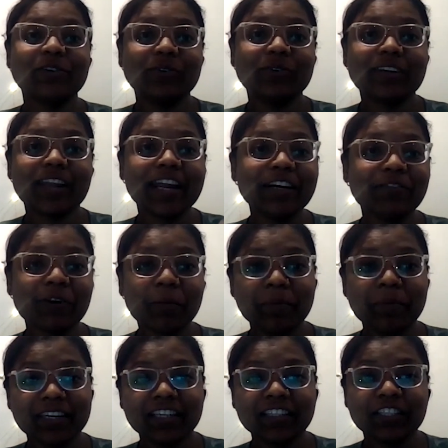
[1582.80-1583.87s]
So right
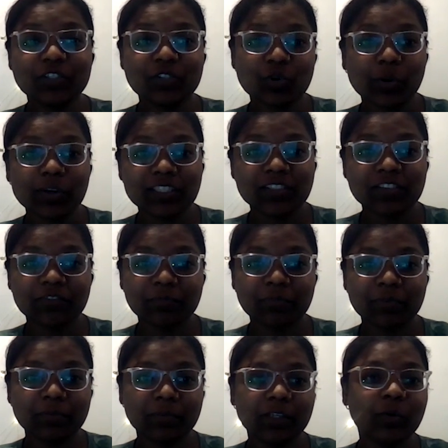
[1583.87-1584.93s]
from making the choice of
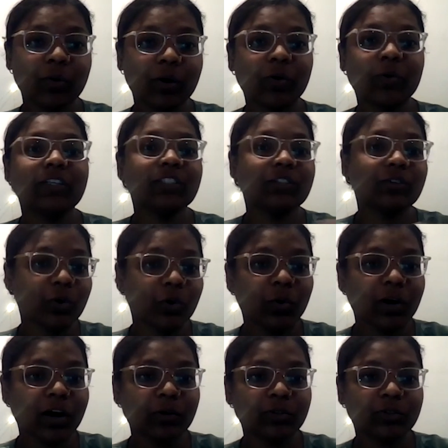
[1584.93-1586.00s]
people who are going to
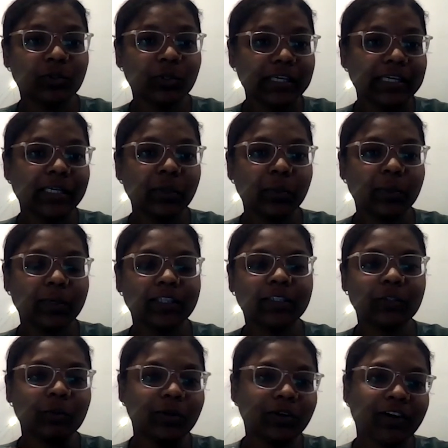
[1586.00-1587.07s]
go out to deal
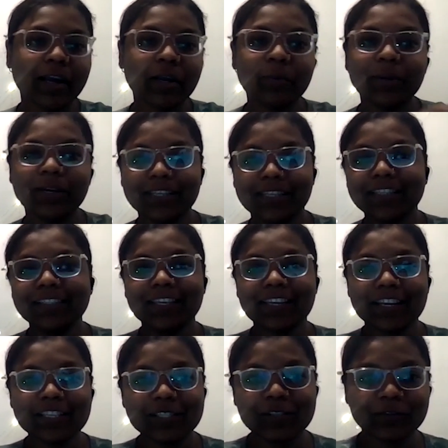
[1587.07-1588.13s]
with, to evacuating
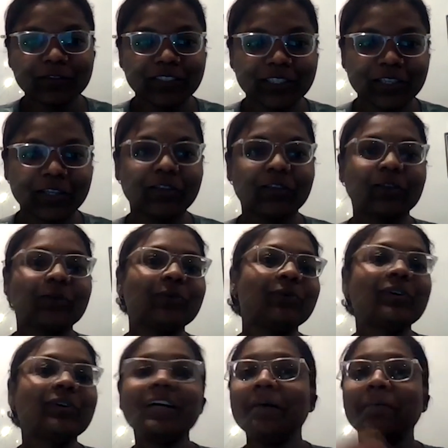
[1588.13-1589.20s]
the rest of the
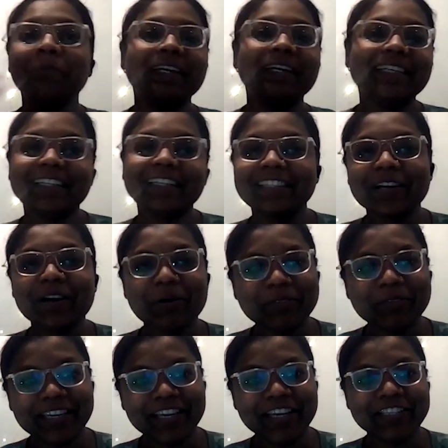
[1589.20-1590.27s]
crew, maintaining the
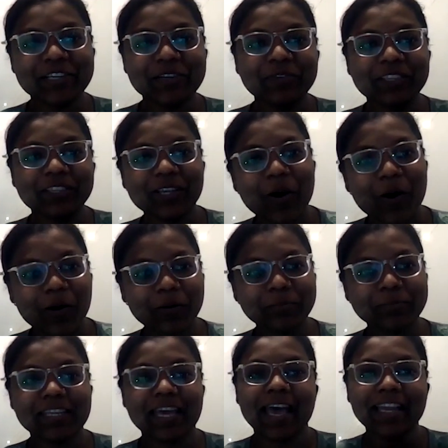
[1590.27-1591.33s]
communication with
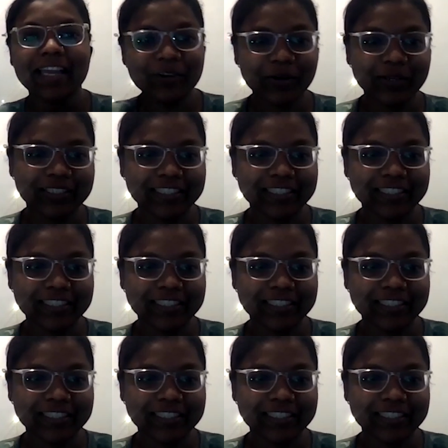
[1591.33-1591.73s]
comms and